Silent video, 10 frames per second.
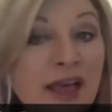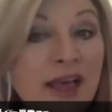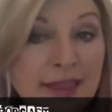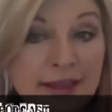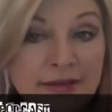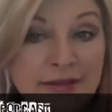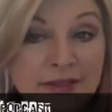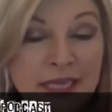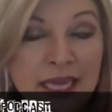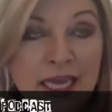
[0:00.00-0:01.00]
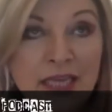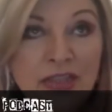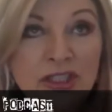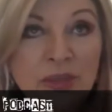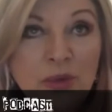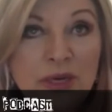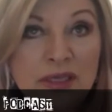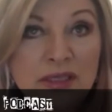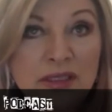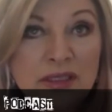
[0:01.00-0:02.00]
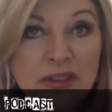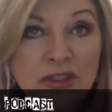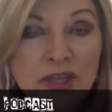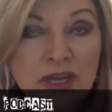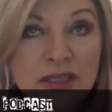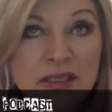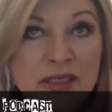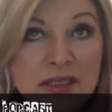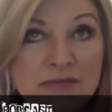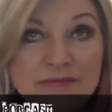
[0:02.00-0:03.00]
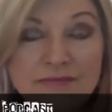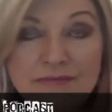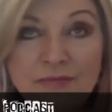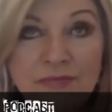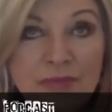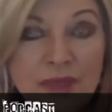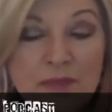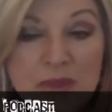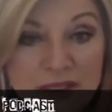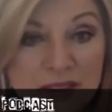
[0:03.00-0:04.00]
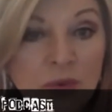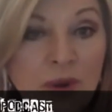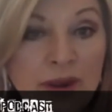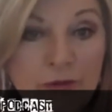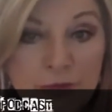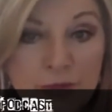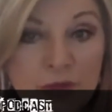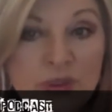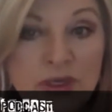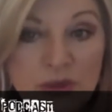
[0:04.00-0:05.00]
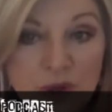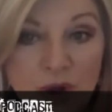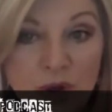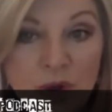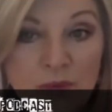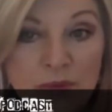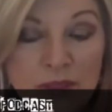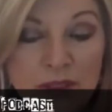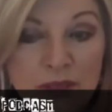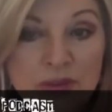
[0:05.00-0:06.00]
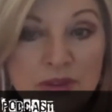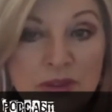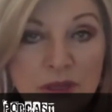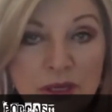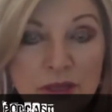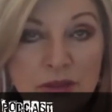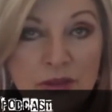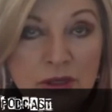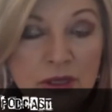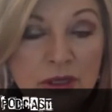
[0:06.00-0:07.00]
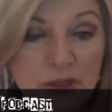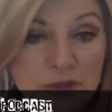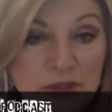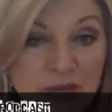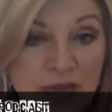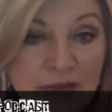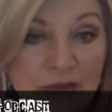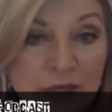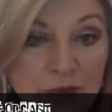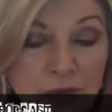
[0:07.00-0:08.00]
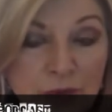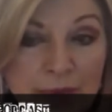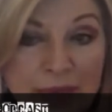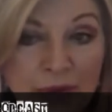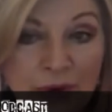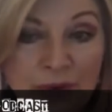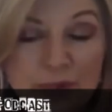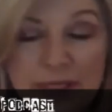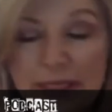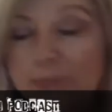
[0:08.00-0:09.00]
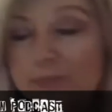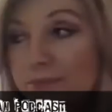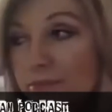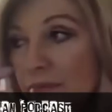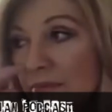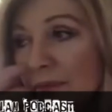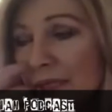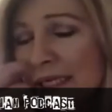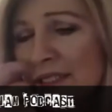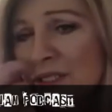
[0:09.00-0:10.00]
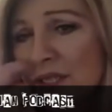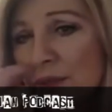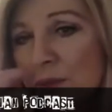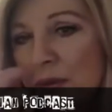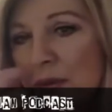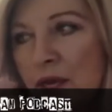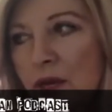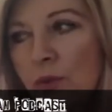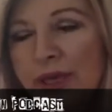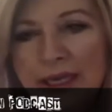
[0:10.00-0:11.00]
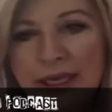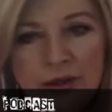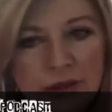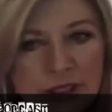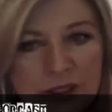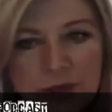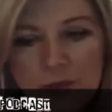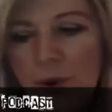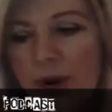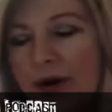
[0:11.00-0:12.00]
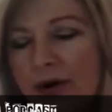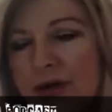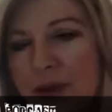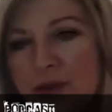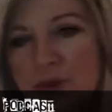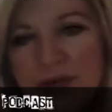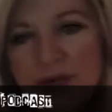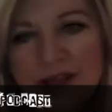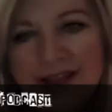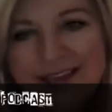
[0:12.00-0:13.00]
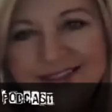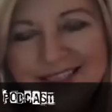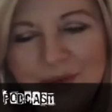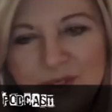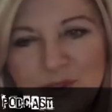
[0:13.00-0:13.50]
nothing. She was just months away from losing her home. It was uh, gonna. She was gonna have to go through bankruptcy. And so we entered into prayer, and that was one of the things that was a